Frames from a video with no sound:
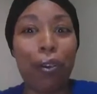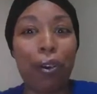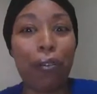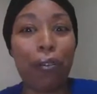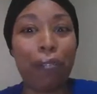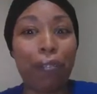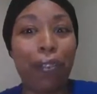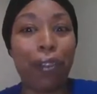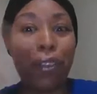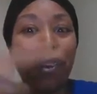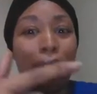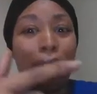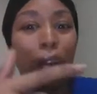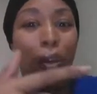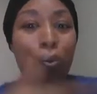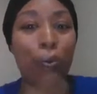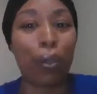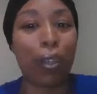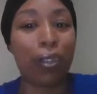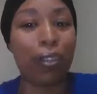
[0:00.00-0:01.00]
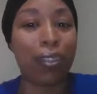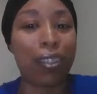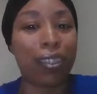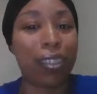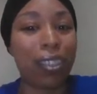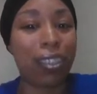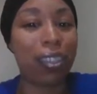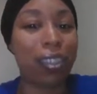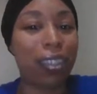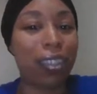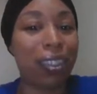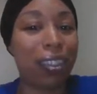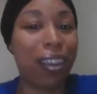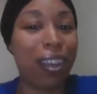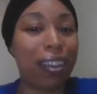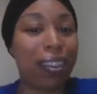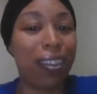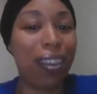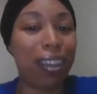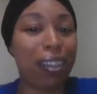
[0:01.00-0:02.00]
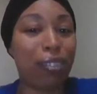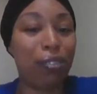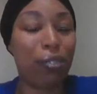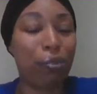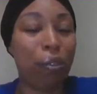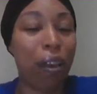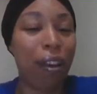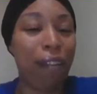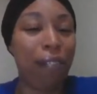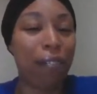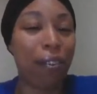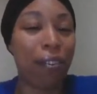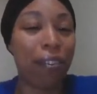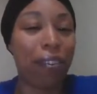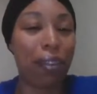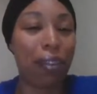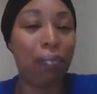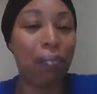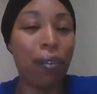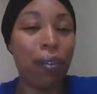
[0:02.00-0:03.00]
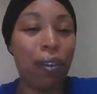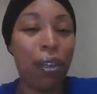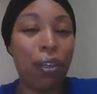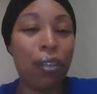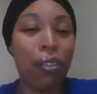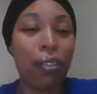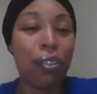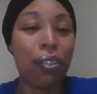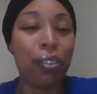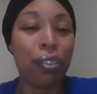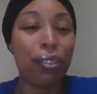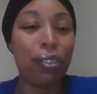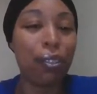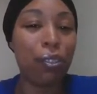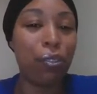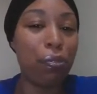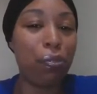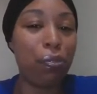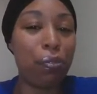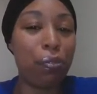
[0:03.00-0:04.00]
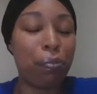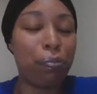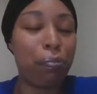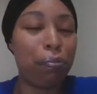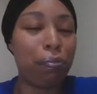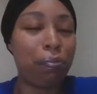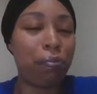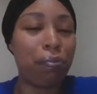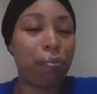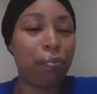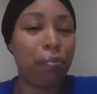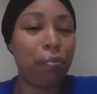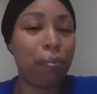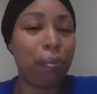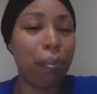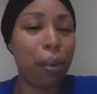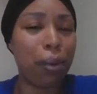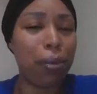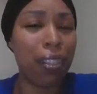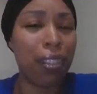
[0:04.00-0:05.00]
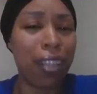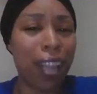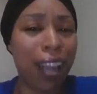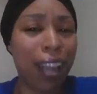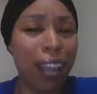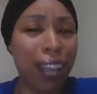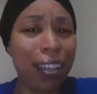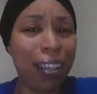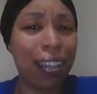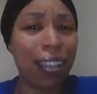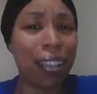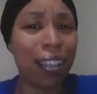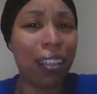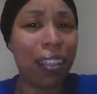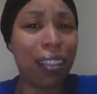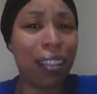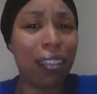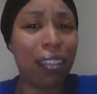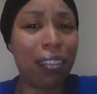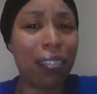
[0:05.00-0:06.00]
off the hook with the shit that you have on them too, most likely.